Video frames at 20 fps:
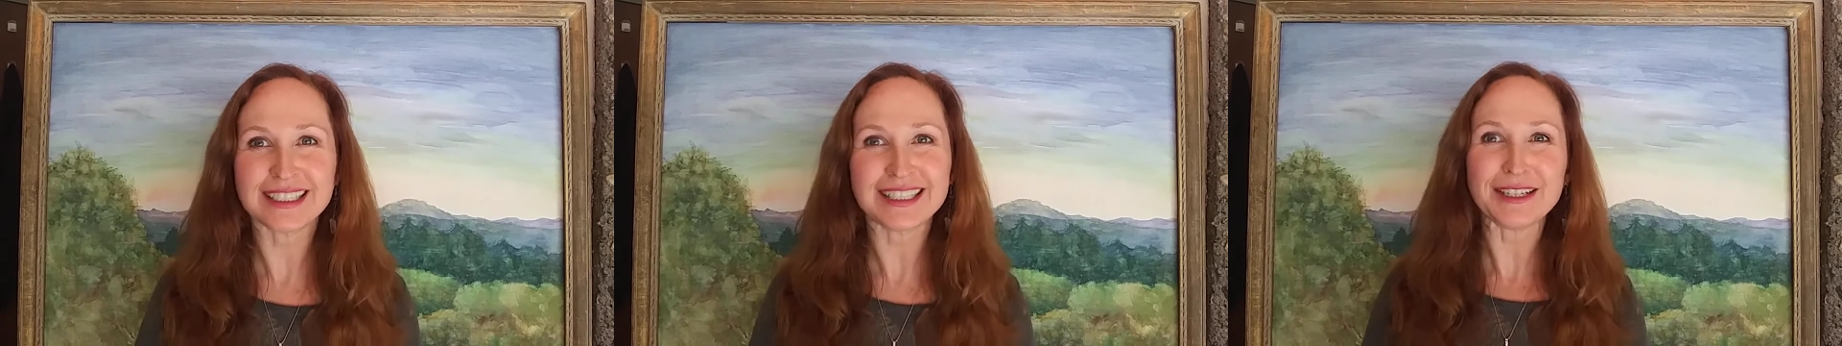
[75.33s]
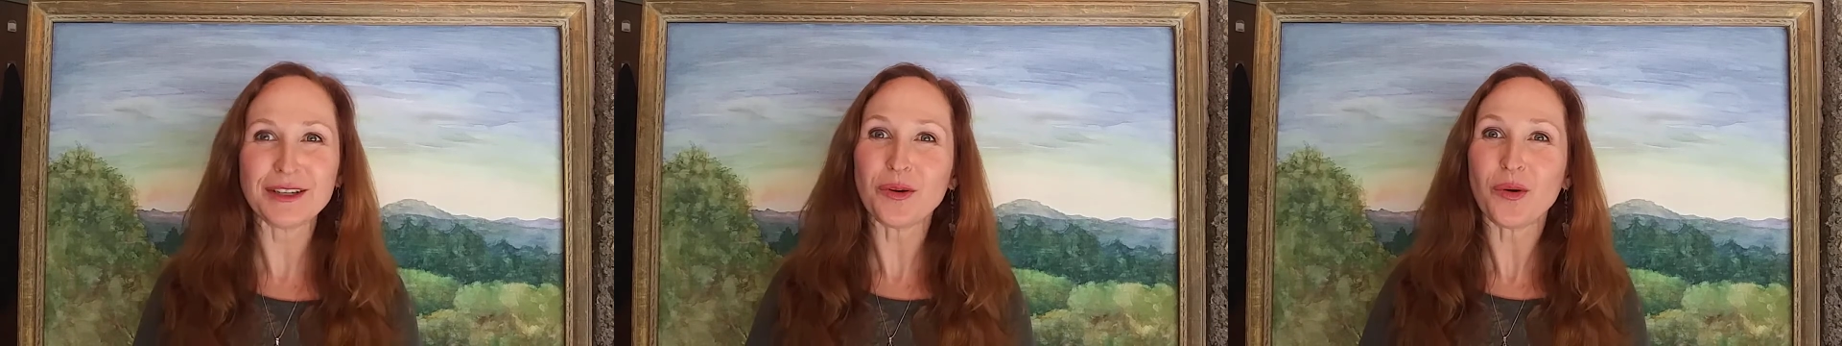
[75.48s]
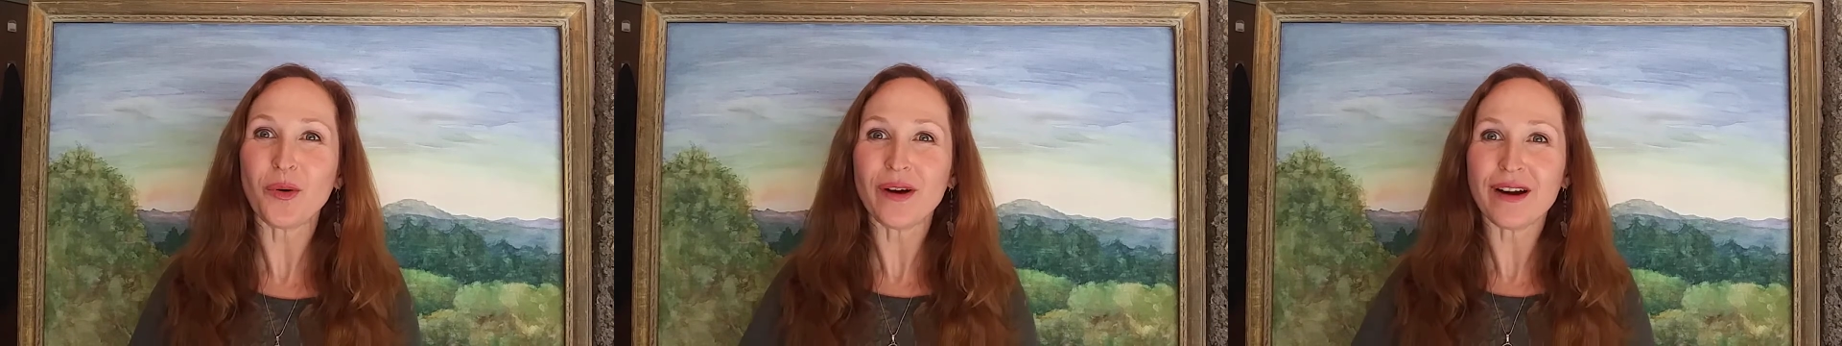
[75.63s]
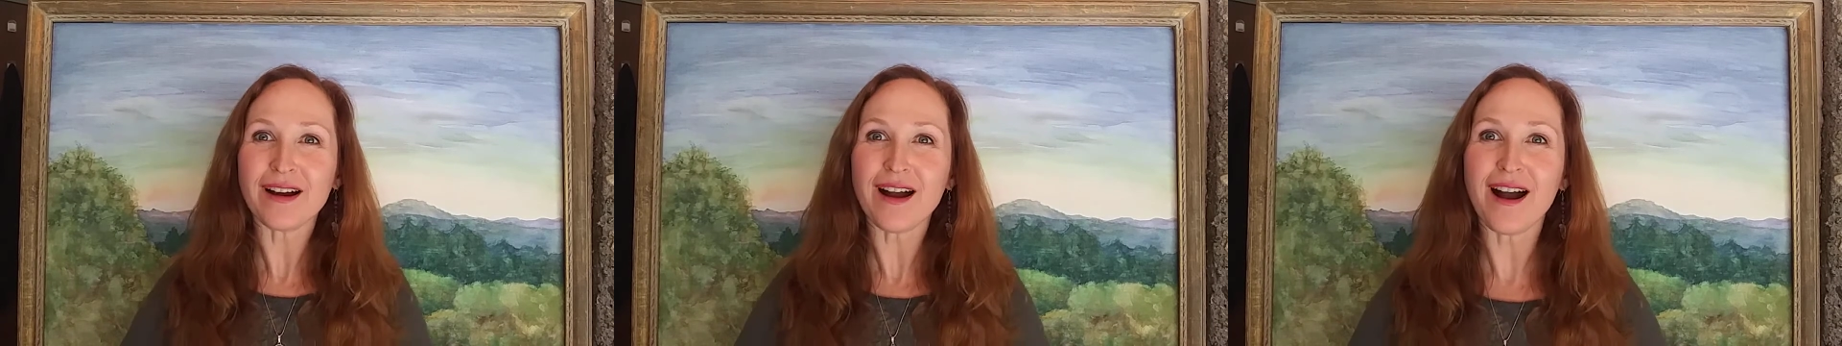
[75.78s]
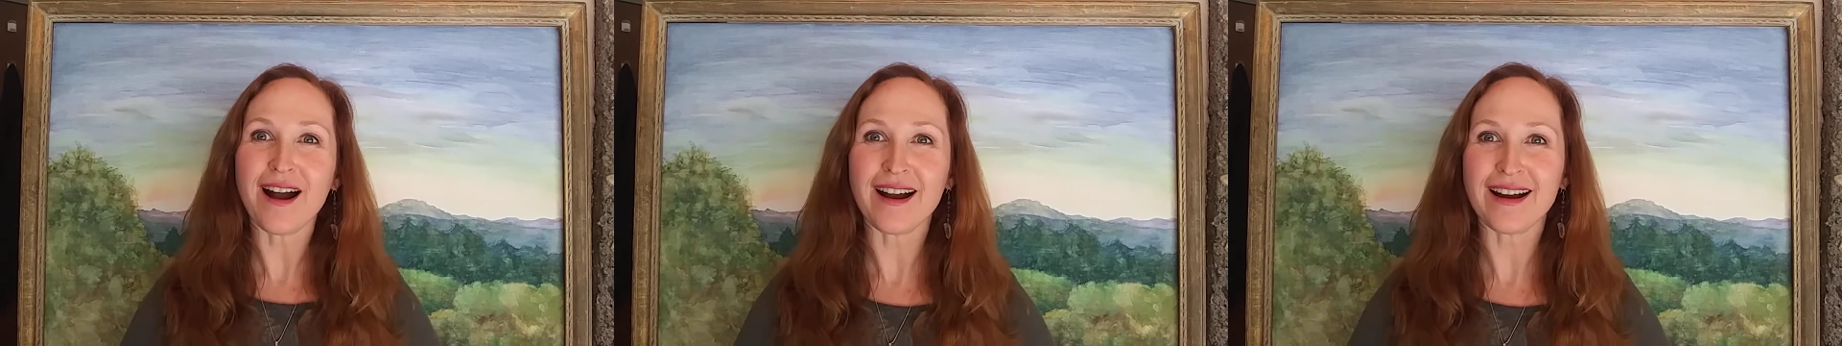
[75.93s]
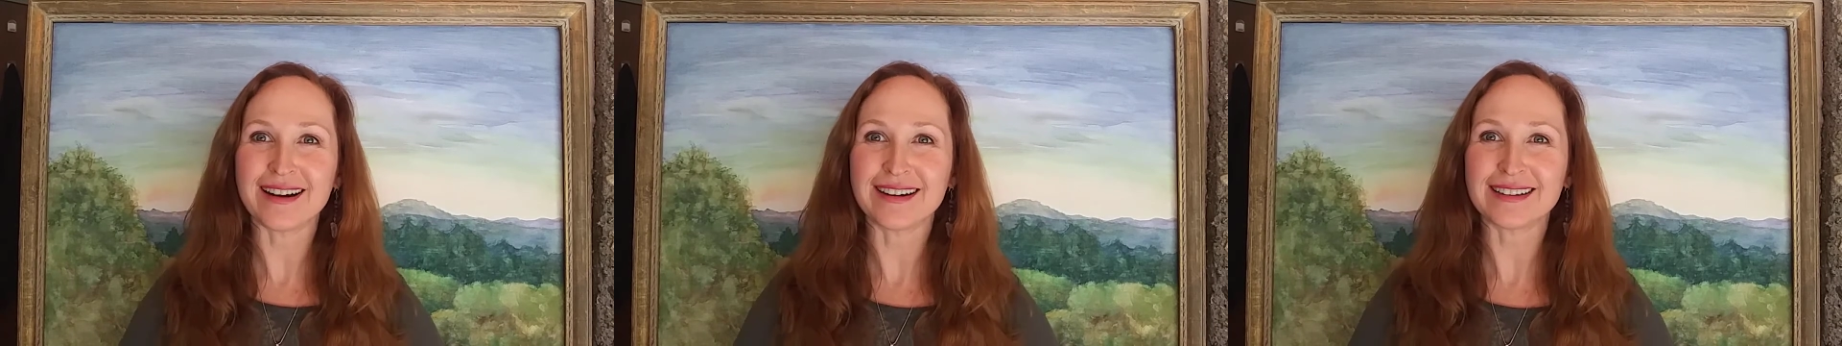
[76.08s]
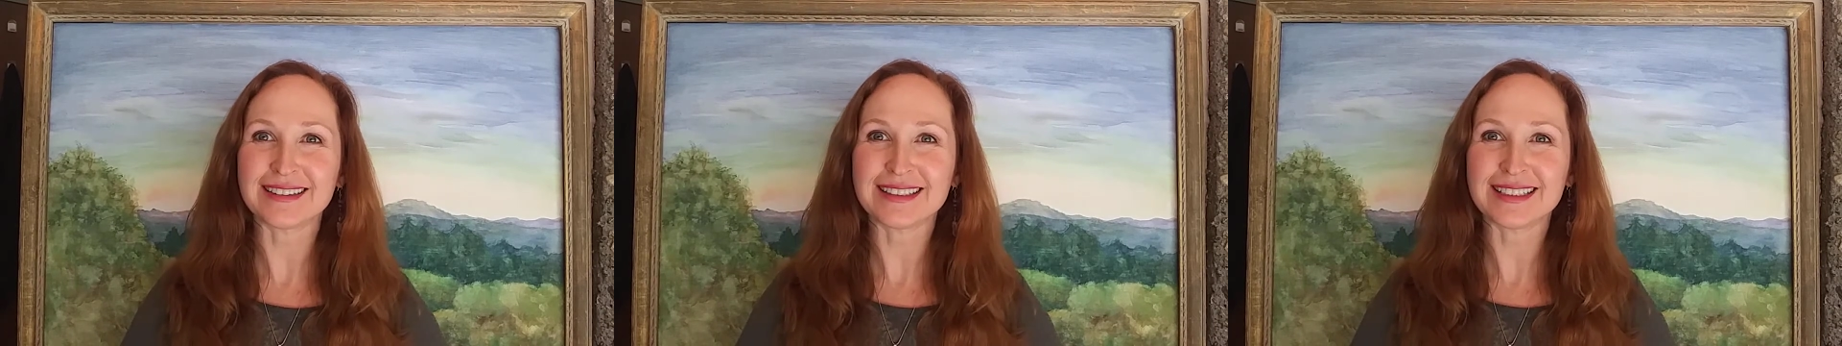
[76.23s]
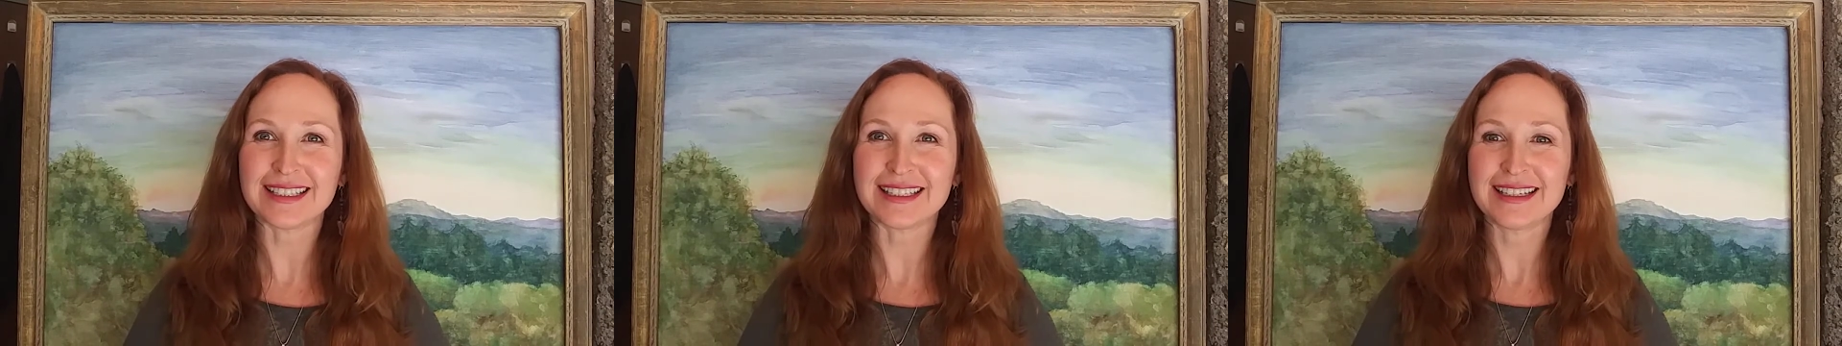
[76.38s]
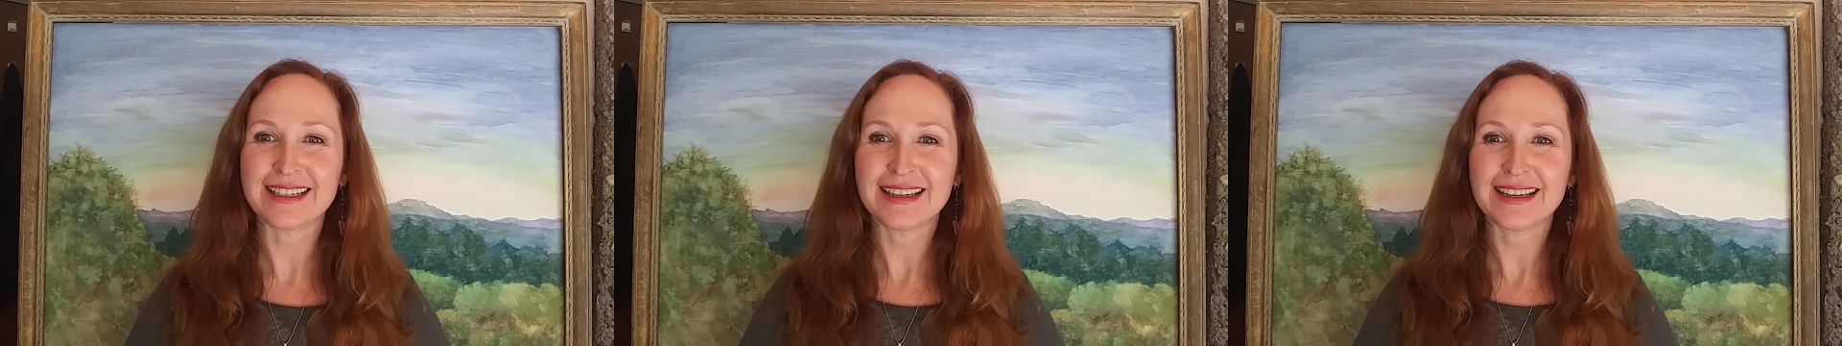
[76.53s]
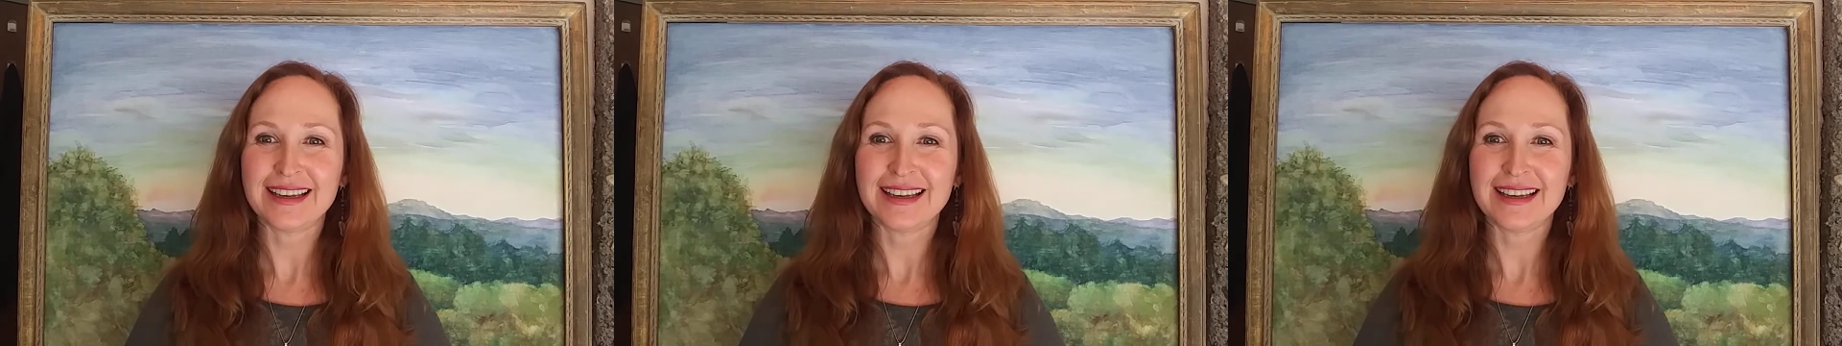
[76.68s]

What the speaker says: in your heart?